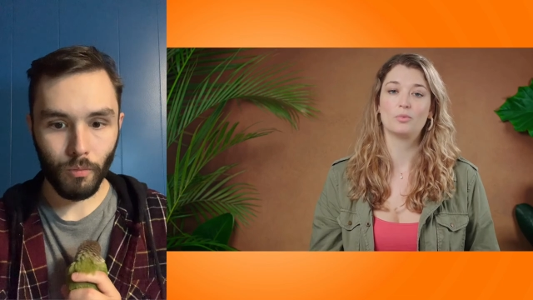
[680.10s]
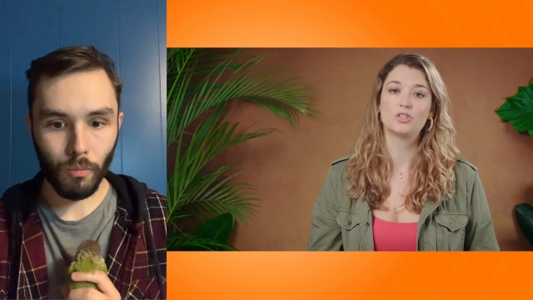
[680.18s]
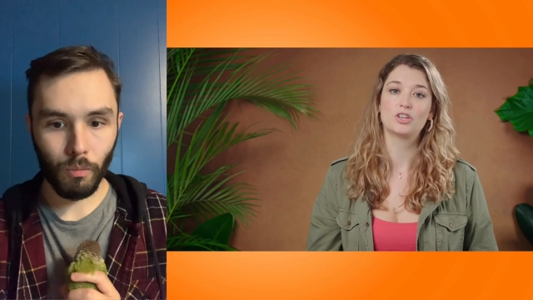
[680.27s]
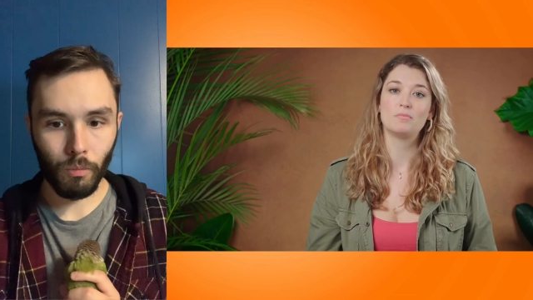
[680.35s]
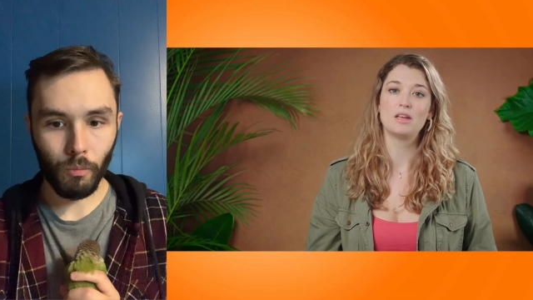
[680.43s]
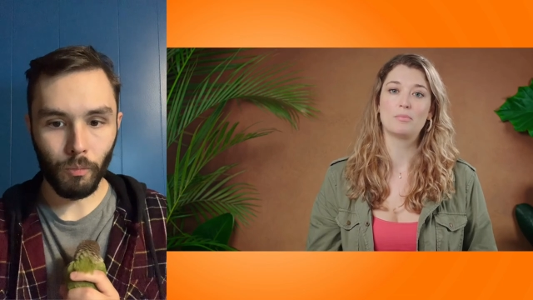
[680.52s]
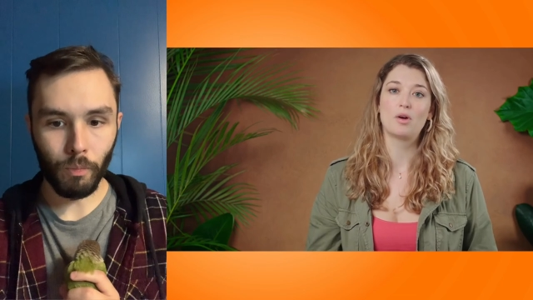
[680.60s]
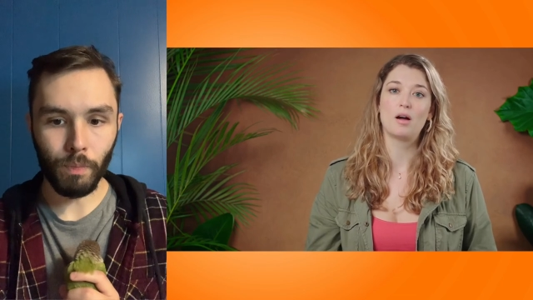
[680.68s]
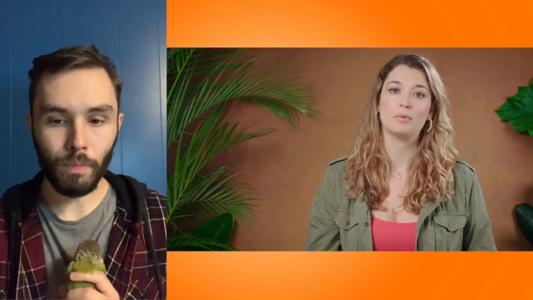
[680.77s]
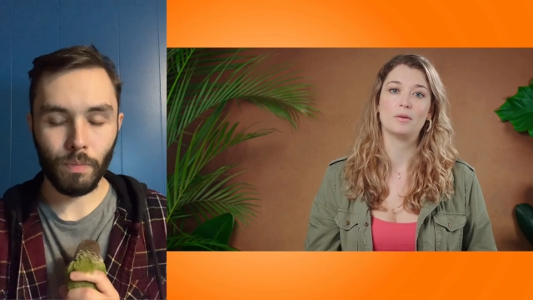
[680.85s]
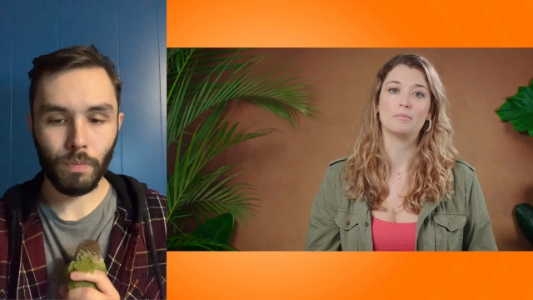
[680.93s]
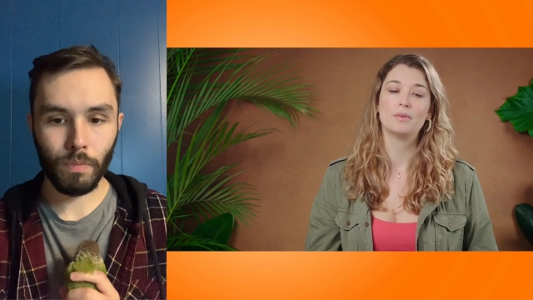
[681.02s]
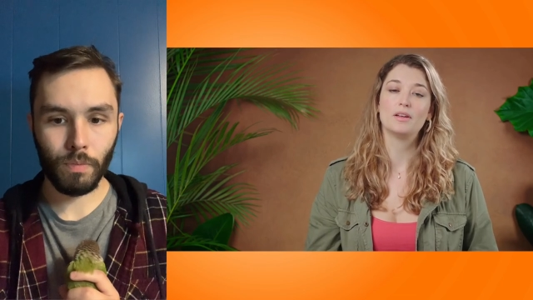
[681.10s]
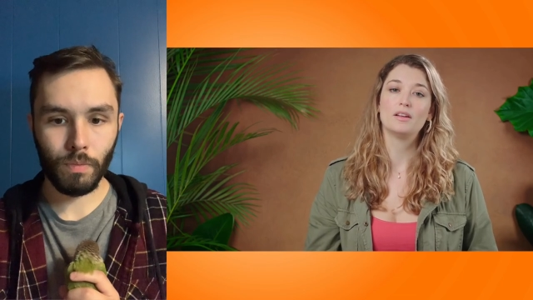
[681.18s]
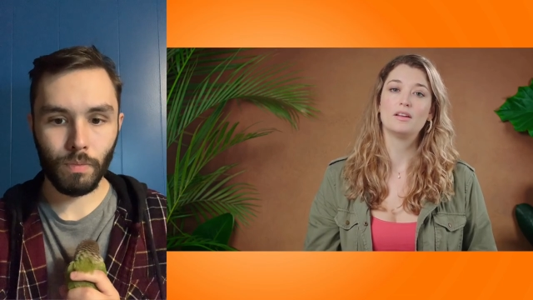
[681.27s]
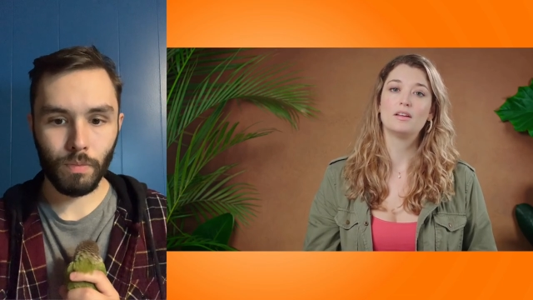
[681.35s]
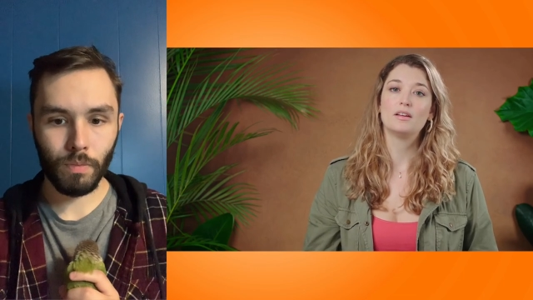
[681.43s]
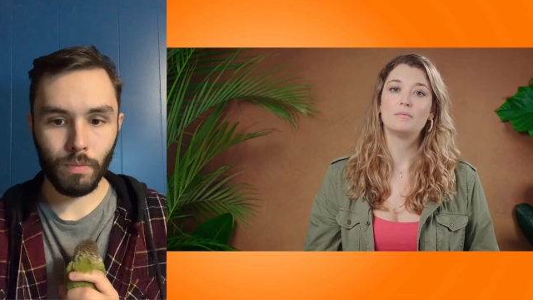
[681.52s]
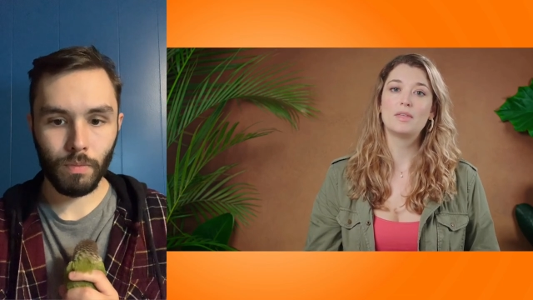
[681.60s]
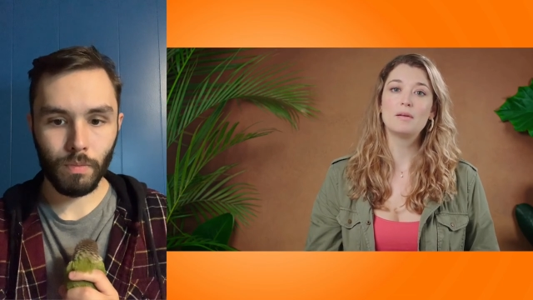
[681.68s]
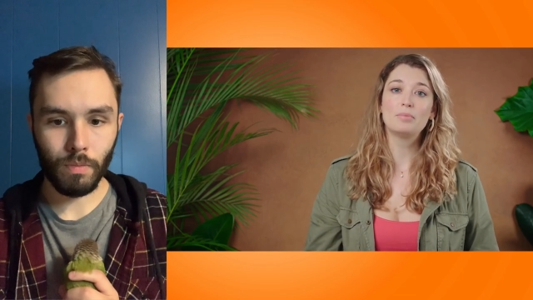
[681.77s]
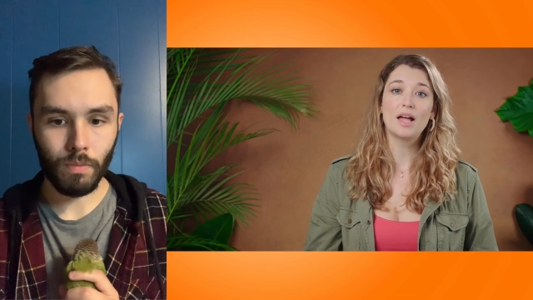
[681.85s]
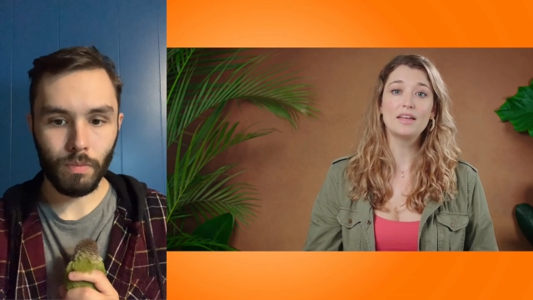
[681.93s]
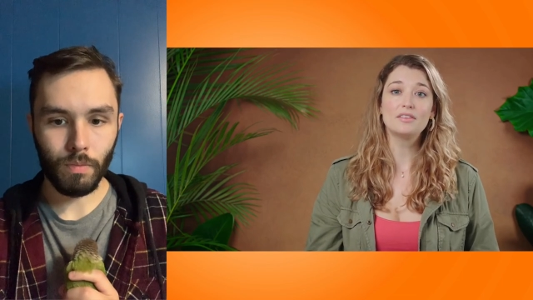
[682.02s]
Speaker 1: which can be a problem. They
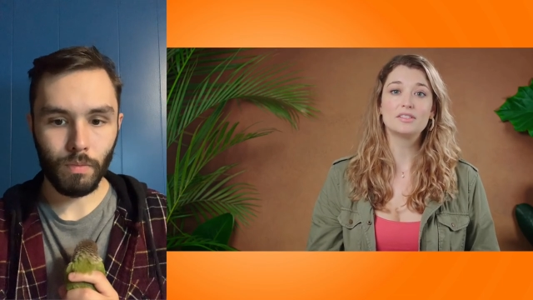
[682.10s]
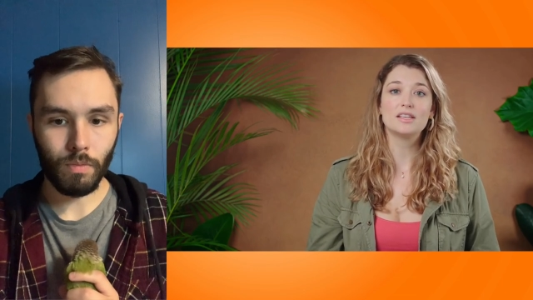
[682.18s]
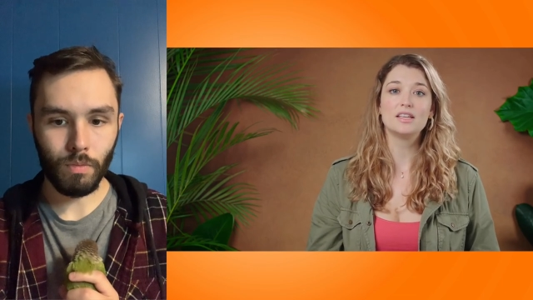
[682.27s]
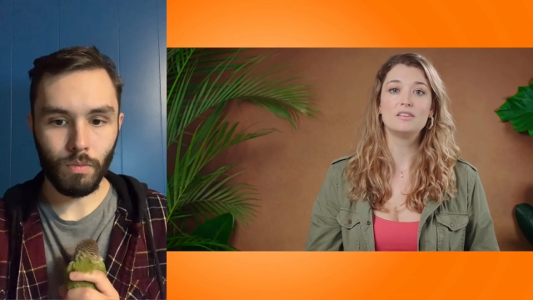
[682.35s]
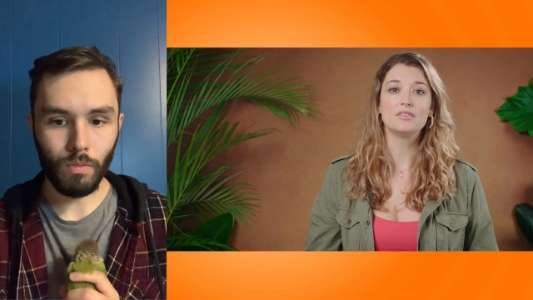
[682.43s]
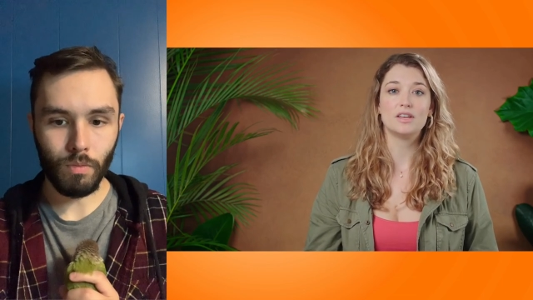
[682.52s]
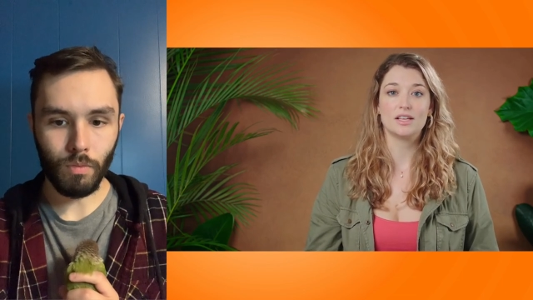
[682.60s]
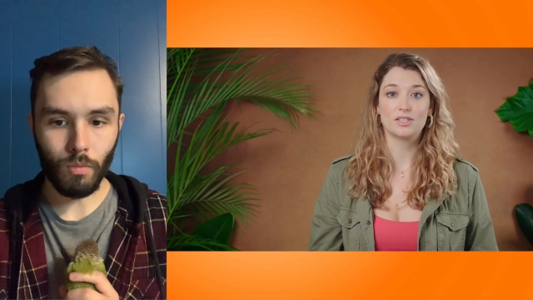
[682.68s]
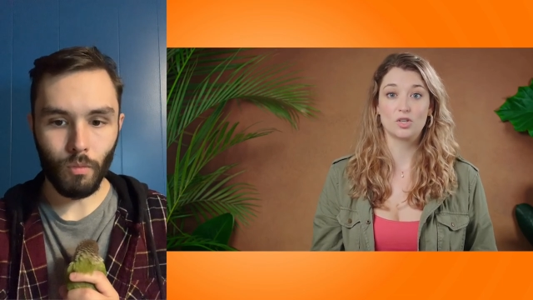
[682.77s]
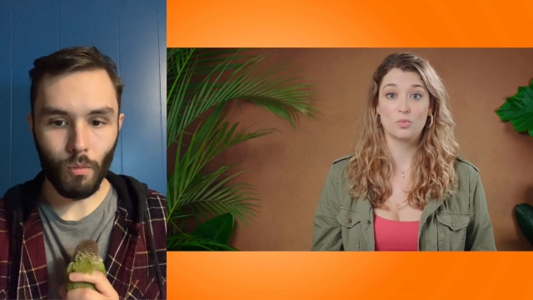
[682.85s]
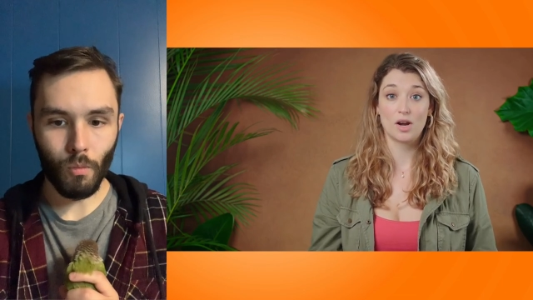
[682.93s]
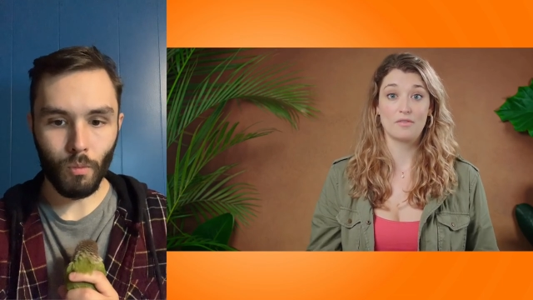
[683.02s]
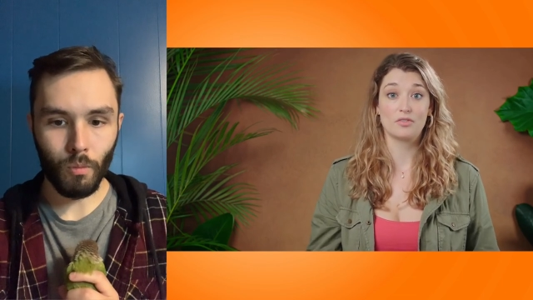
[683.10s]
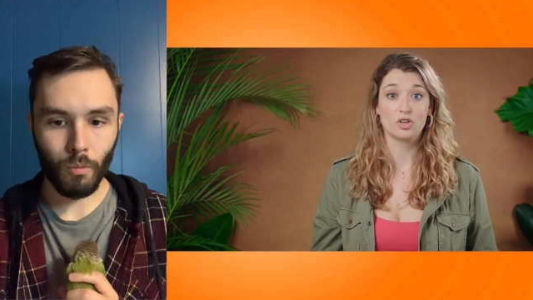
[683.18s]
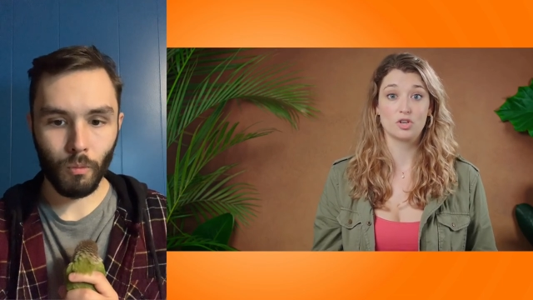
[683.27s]
imply there's an evenness to whatever they're